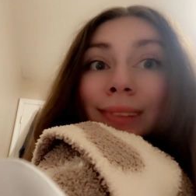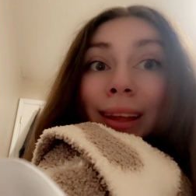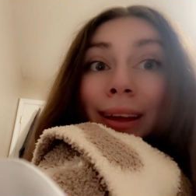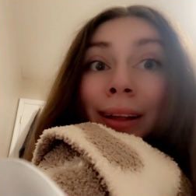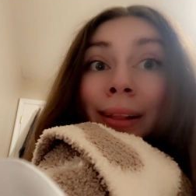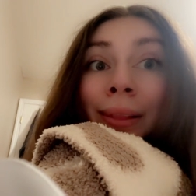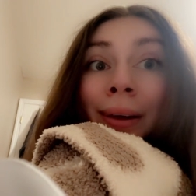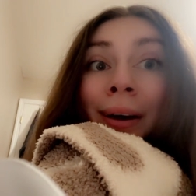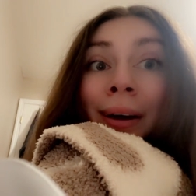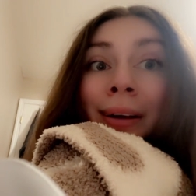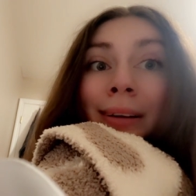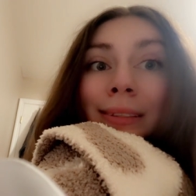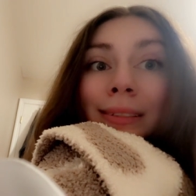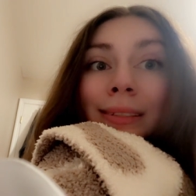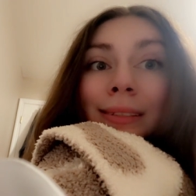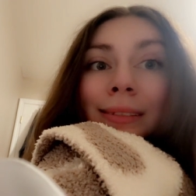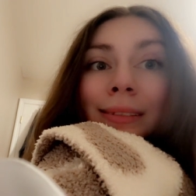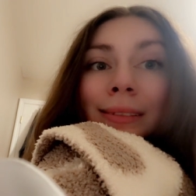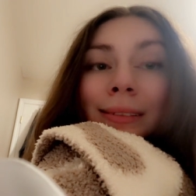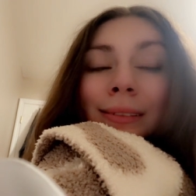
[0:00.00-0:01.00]
a lot
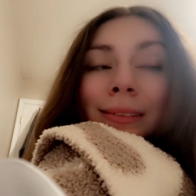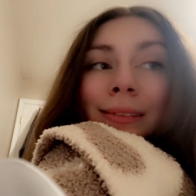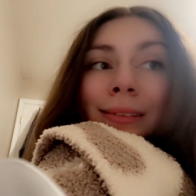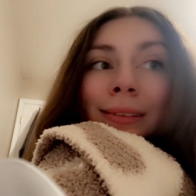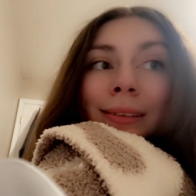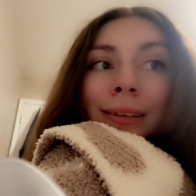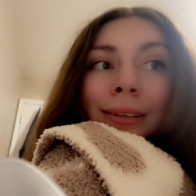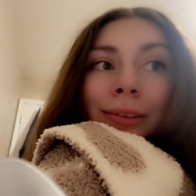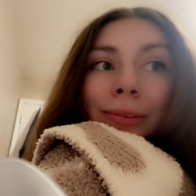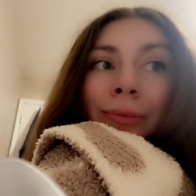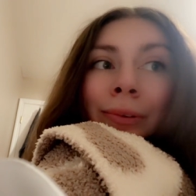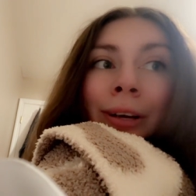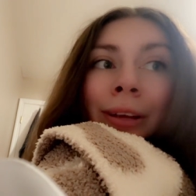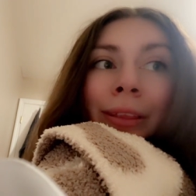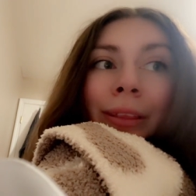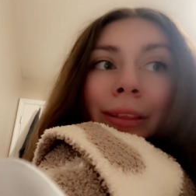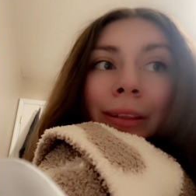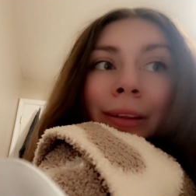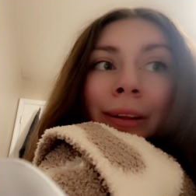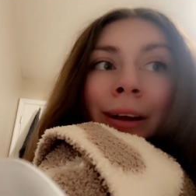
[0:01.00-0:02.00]
with
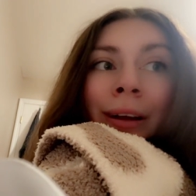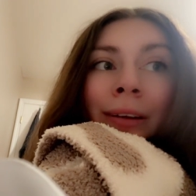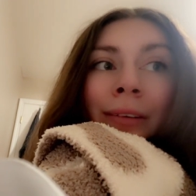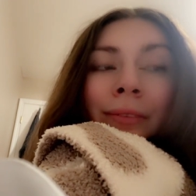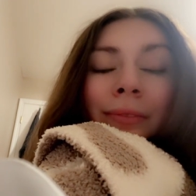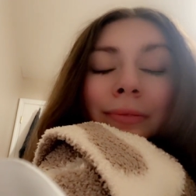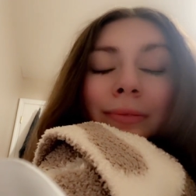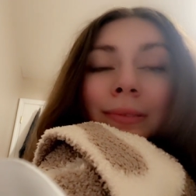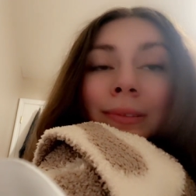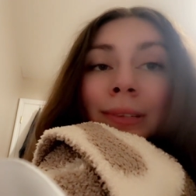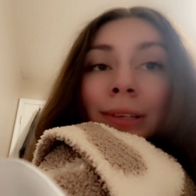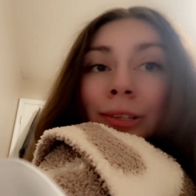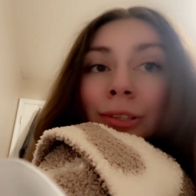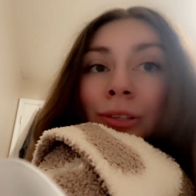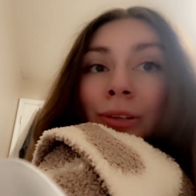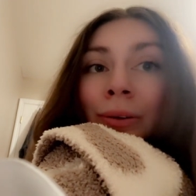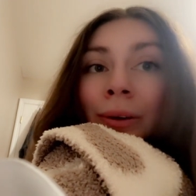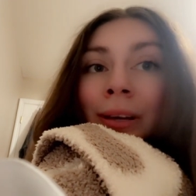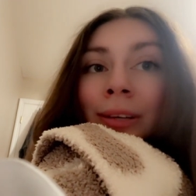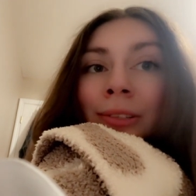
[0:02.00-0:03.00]
a lot of
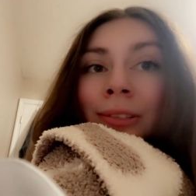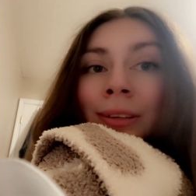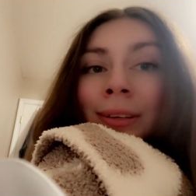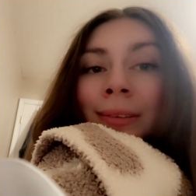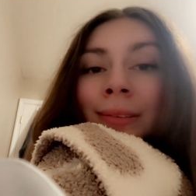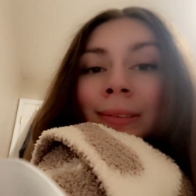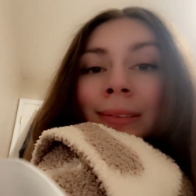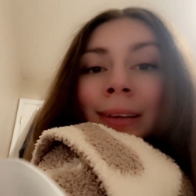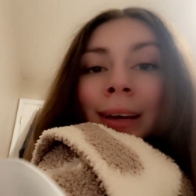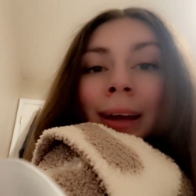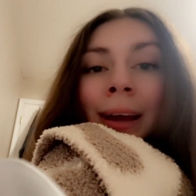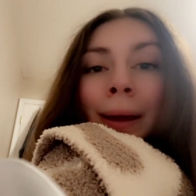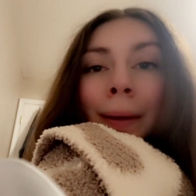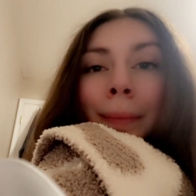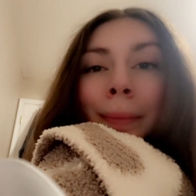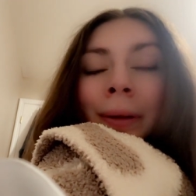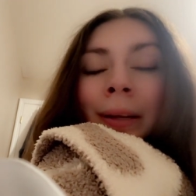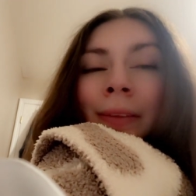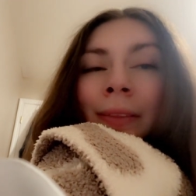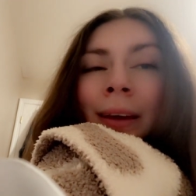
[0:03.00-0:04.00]
situations that
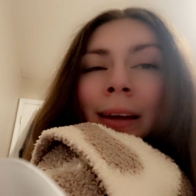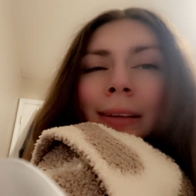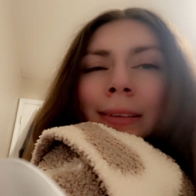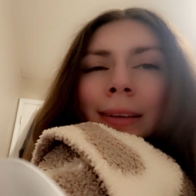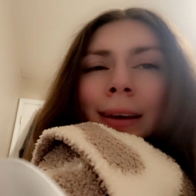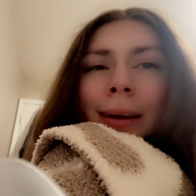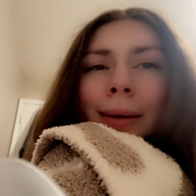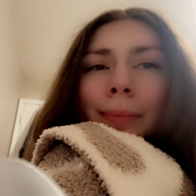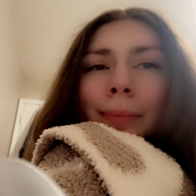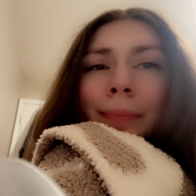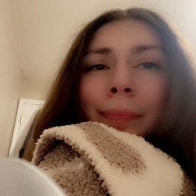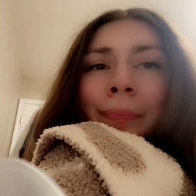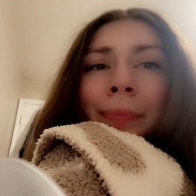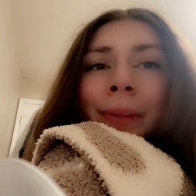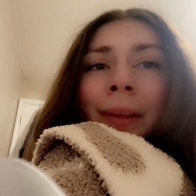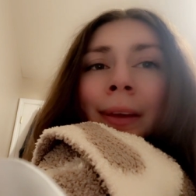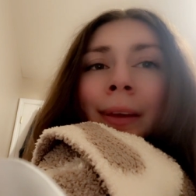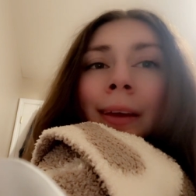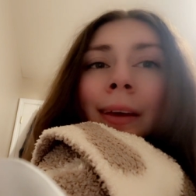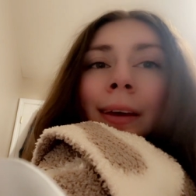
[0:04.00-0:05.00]
happened in that time.
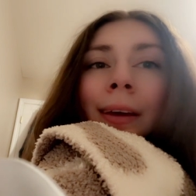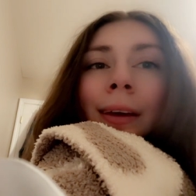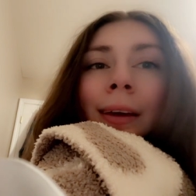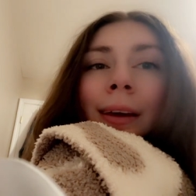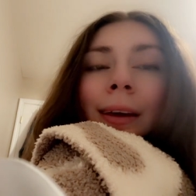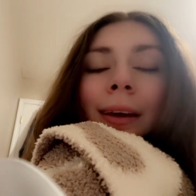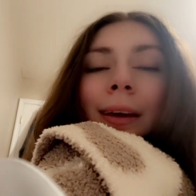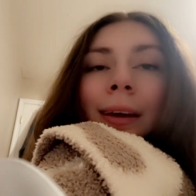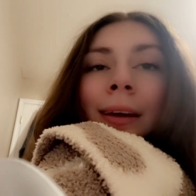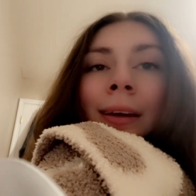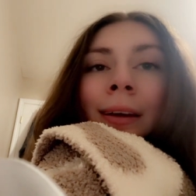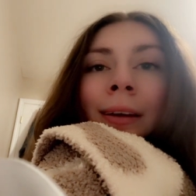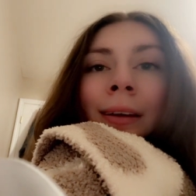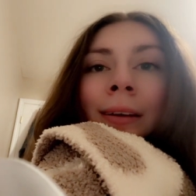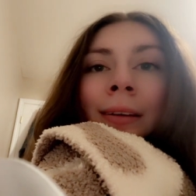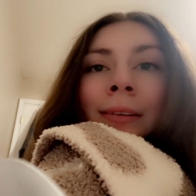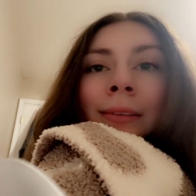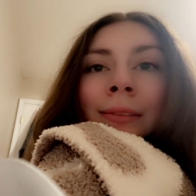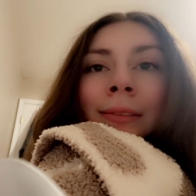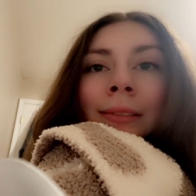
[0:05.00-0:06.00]

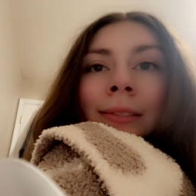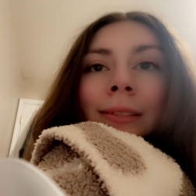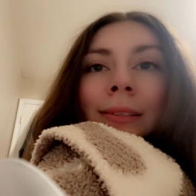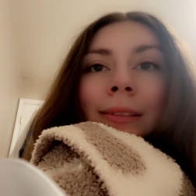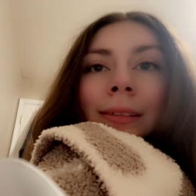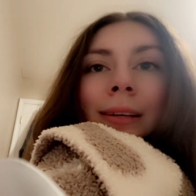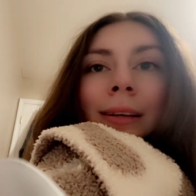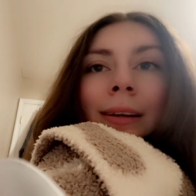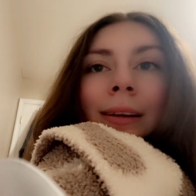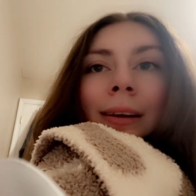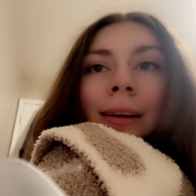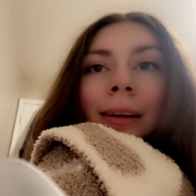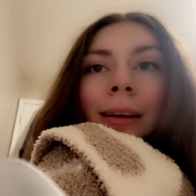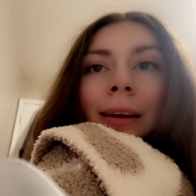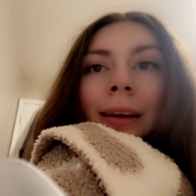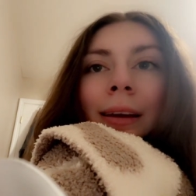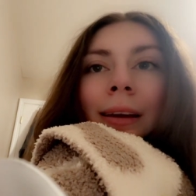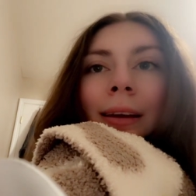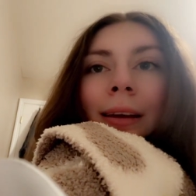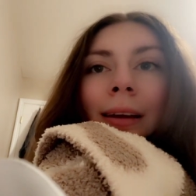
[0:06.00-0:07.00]
And
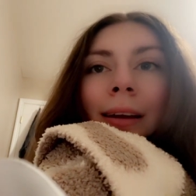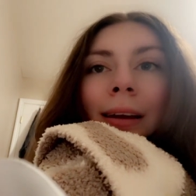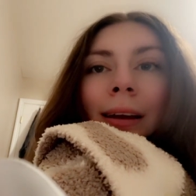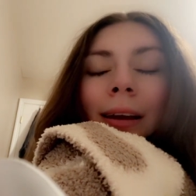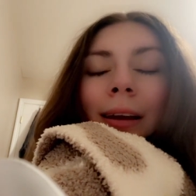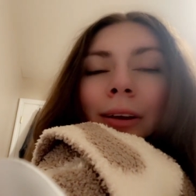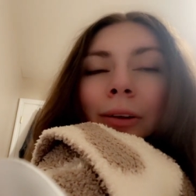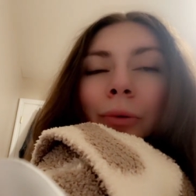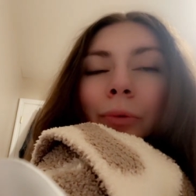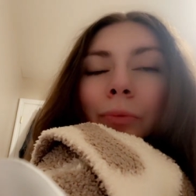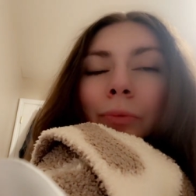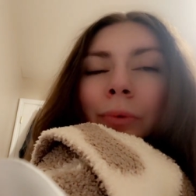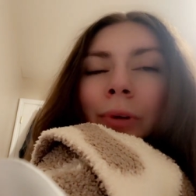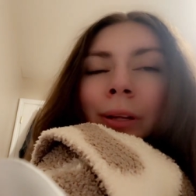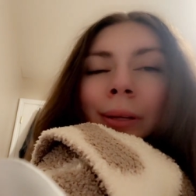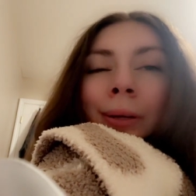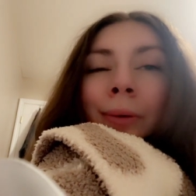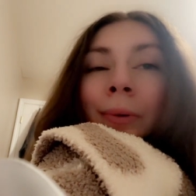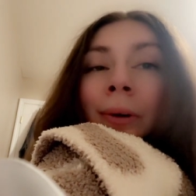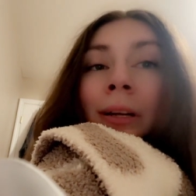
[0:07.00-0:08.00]
I don't
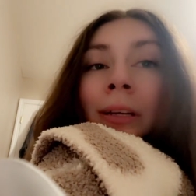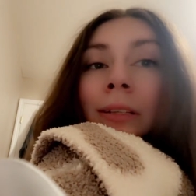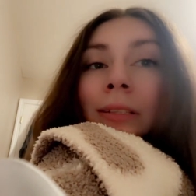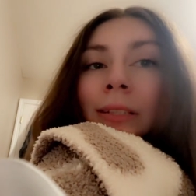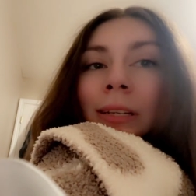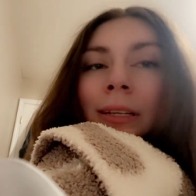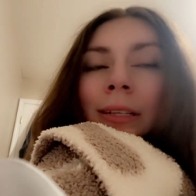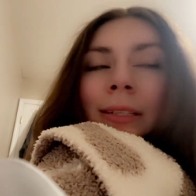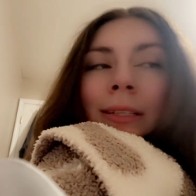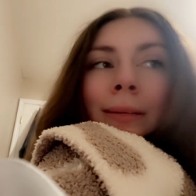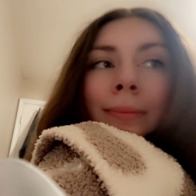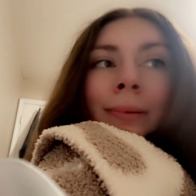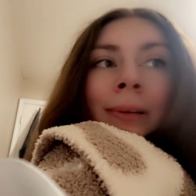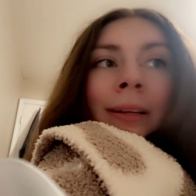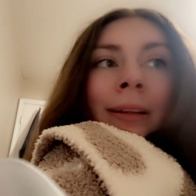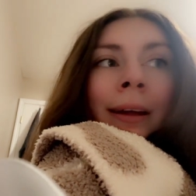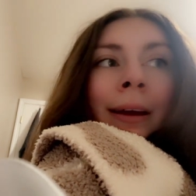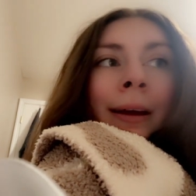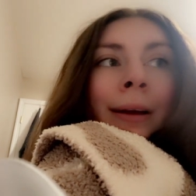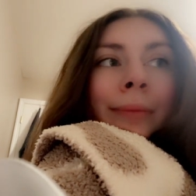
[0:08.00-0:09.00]
really want to dig deep into
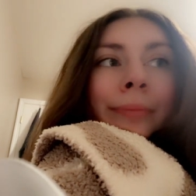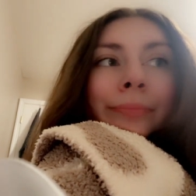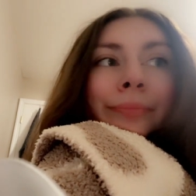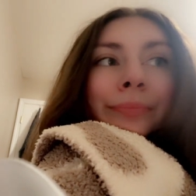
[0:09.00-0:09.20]
that.